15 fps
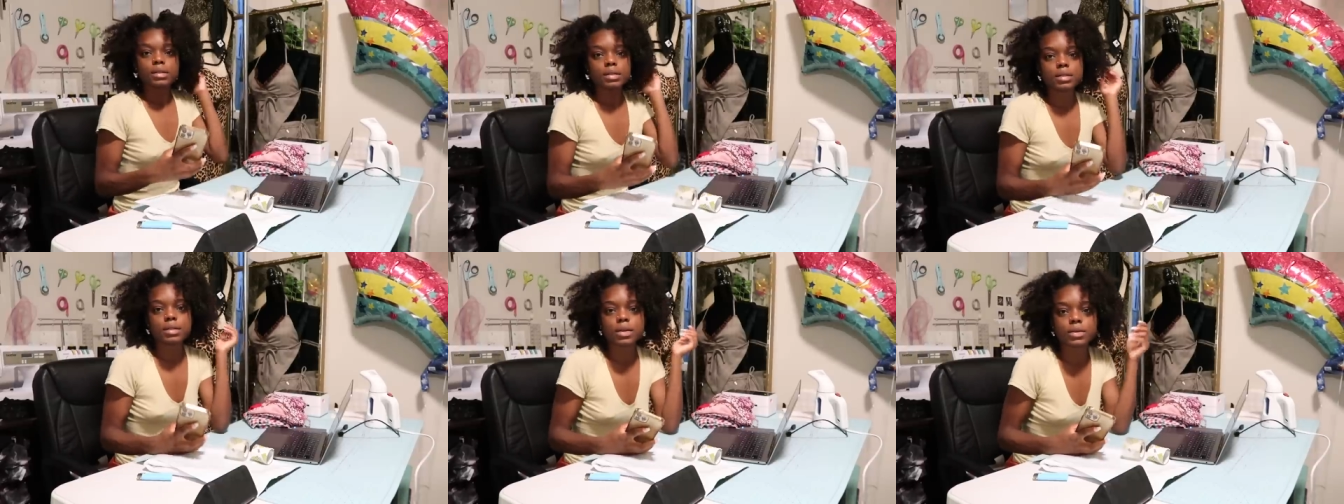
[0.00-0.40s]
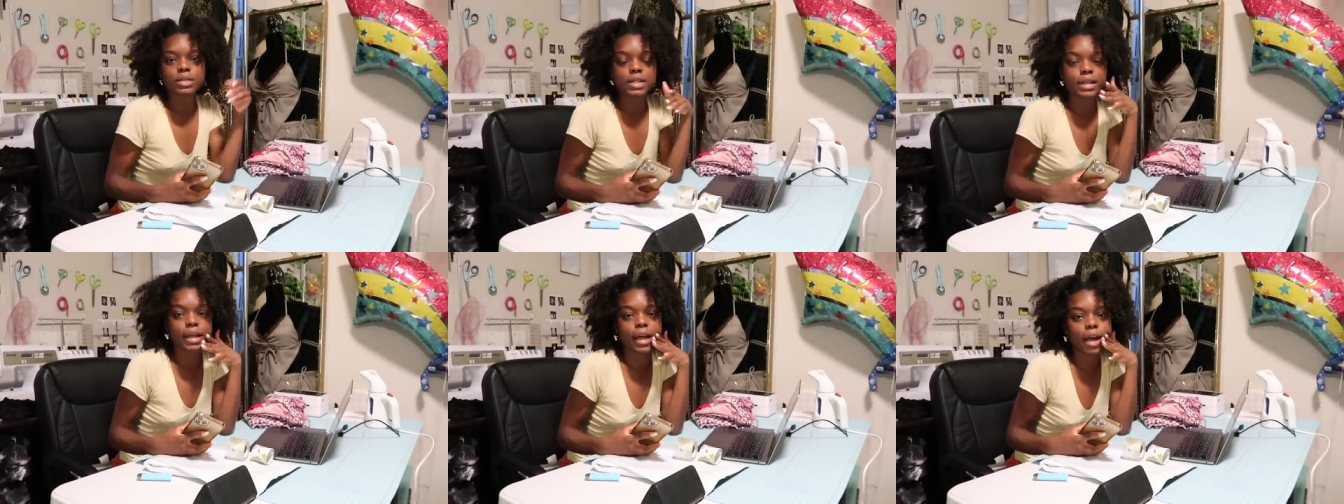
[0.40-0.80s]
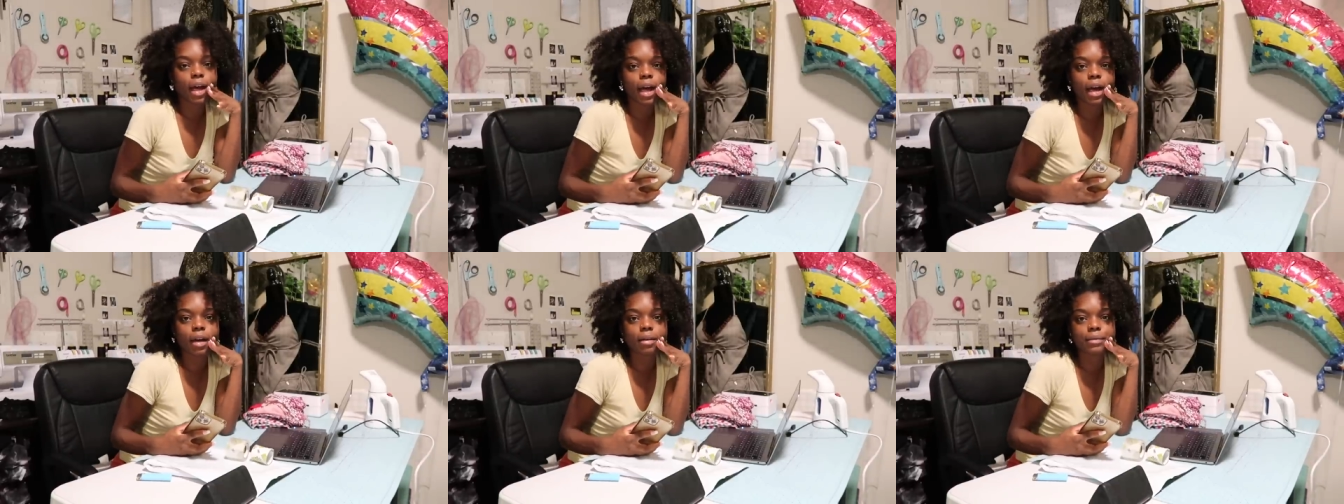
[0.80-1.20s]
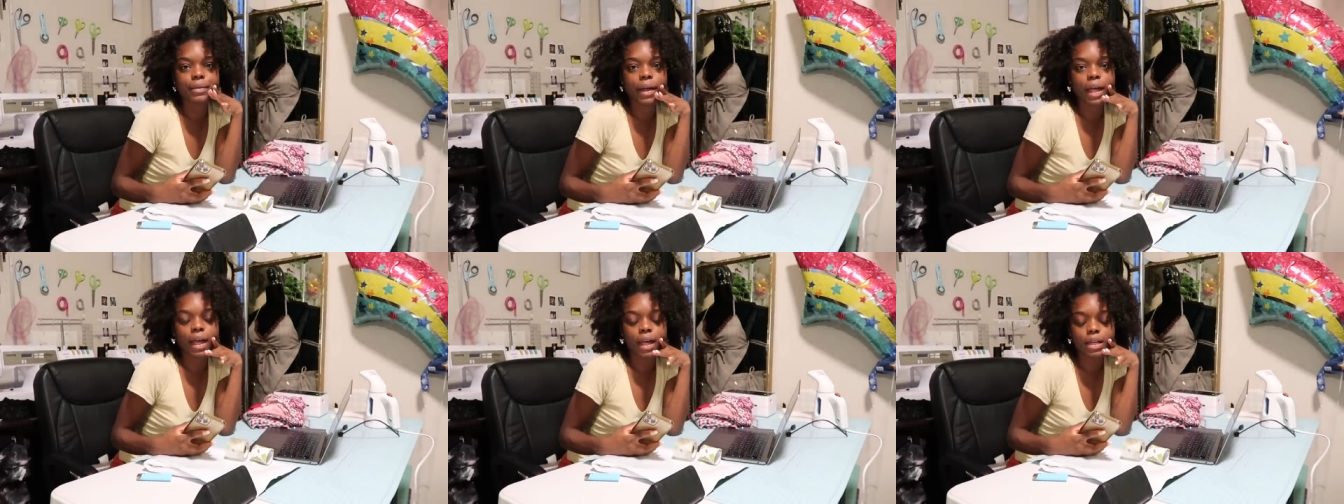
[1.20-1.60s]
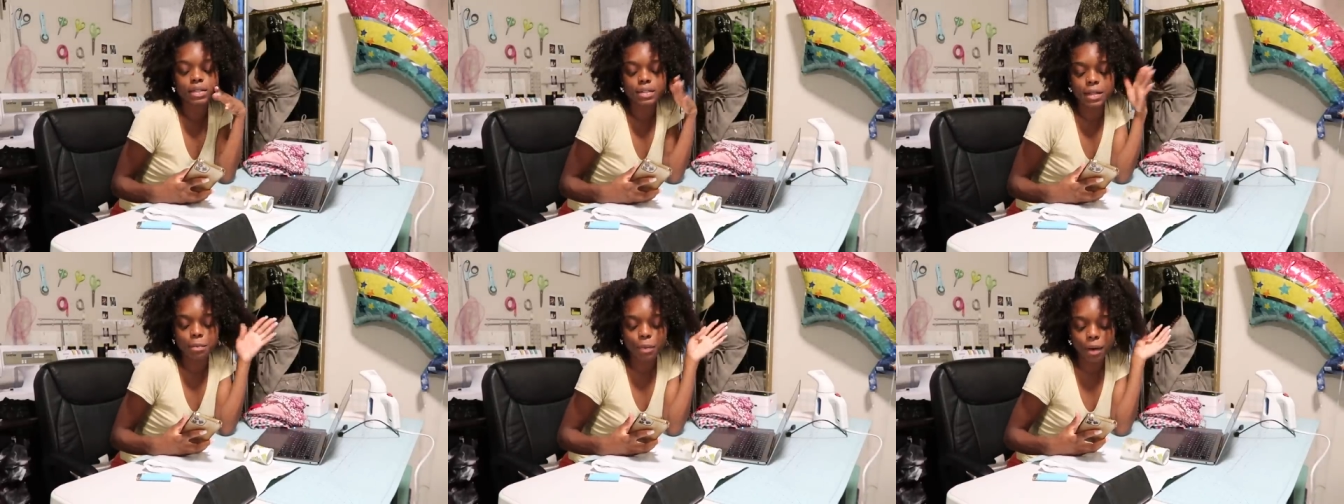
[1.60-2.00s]
so today I have a
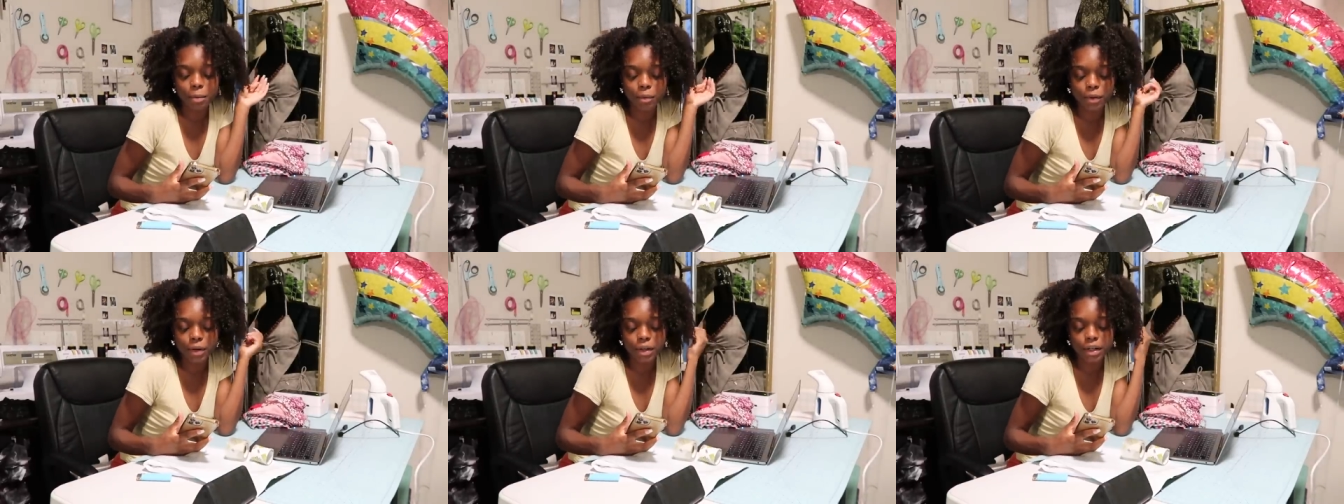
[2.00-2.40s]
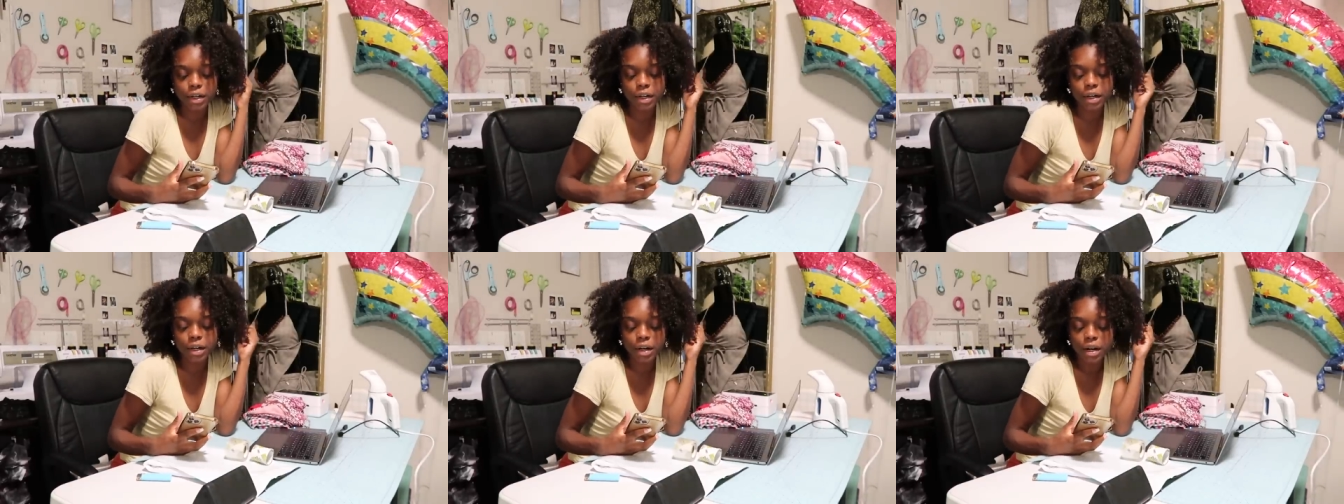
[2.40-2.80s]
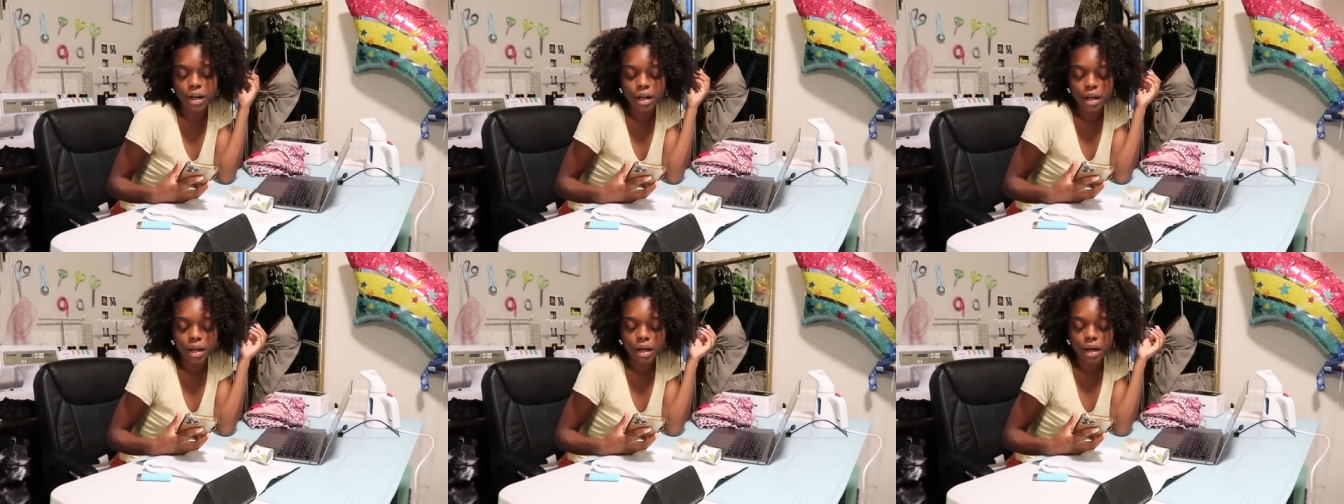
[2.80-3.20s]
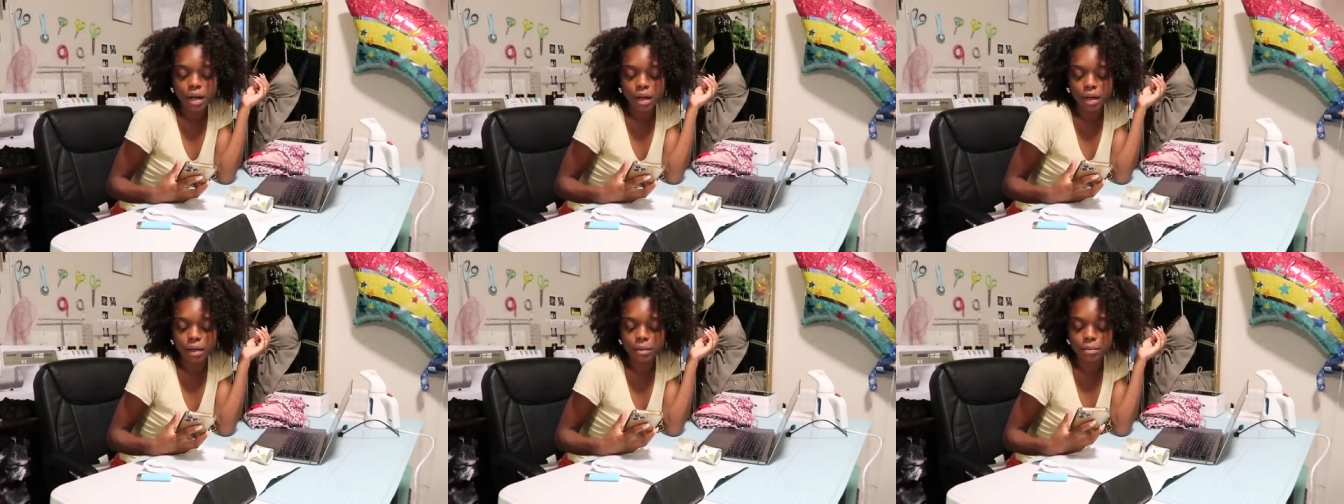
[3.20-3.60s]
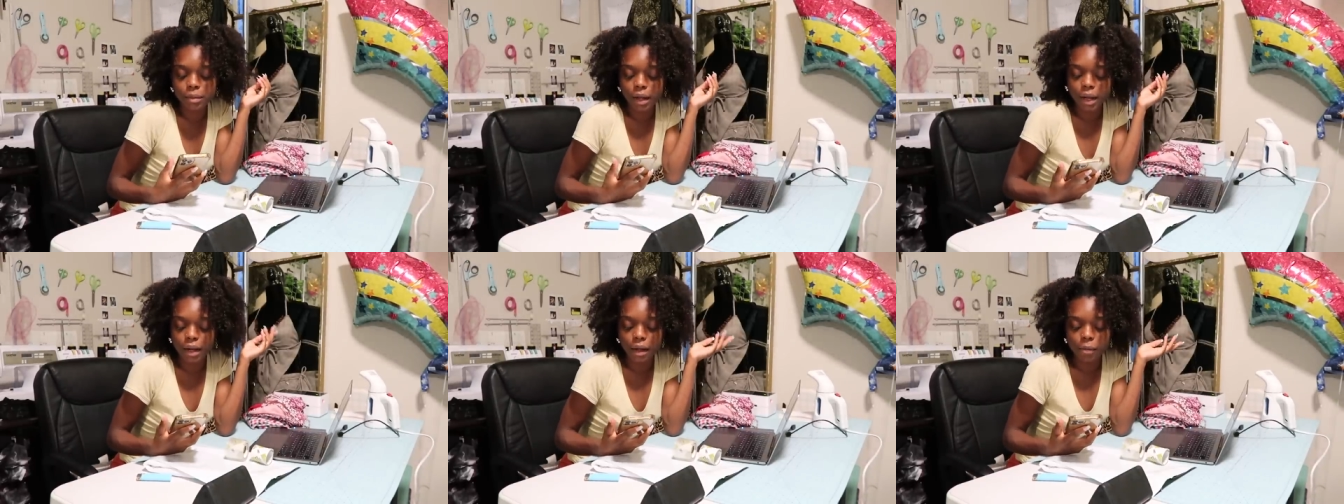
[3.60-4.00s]
Depop order um,
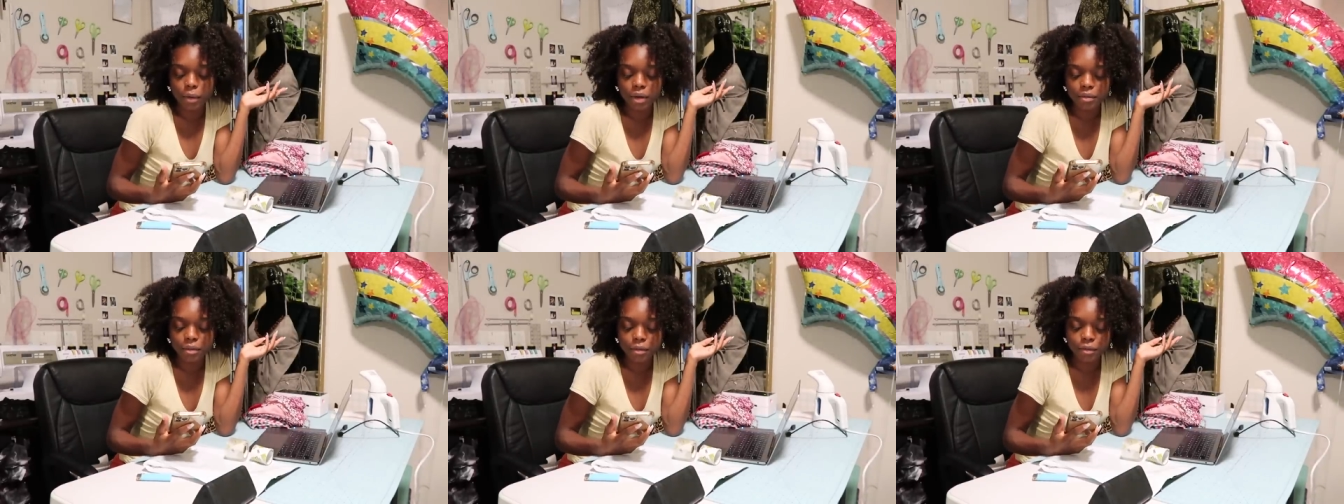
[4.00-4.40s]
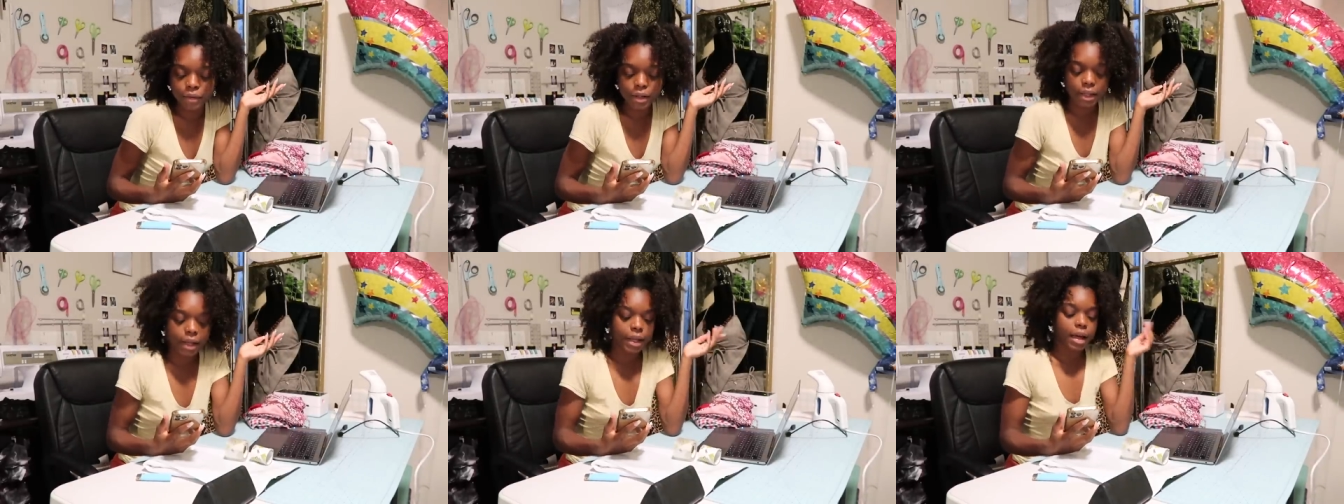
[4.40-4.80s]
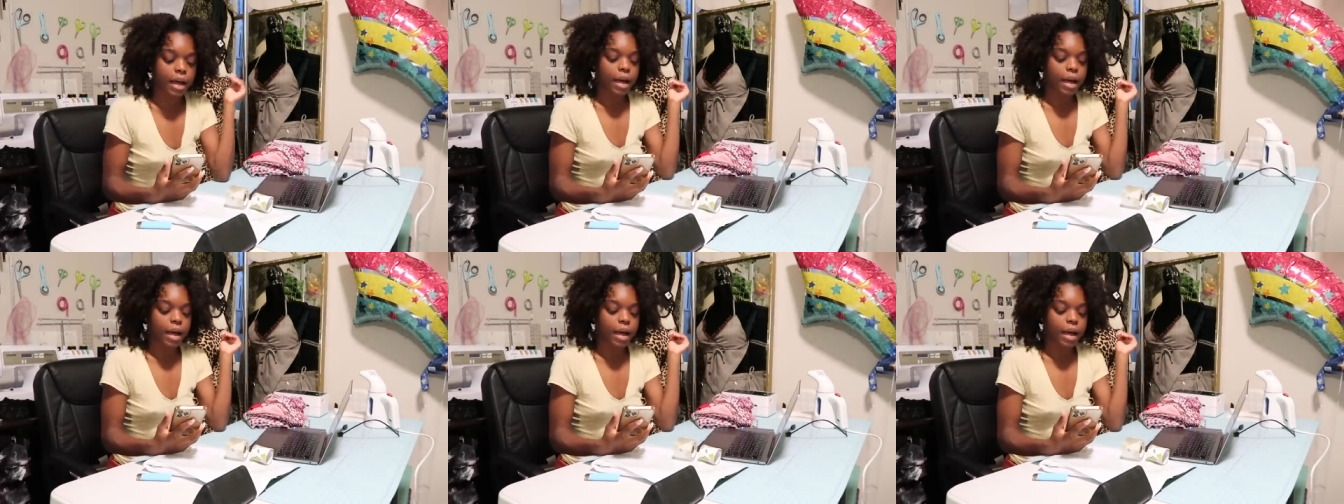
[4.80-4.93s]
and I want to fulfill it.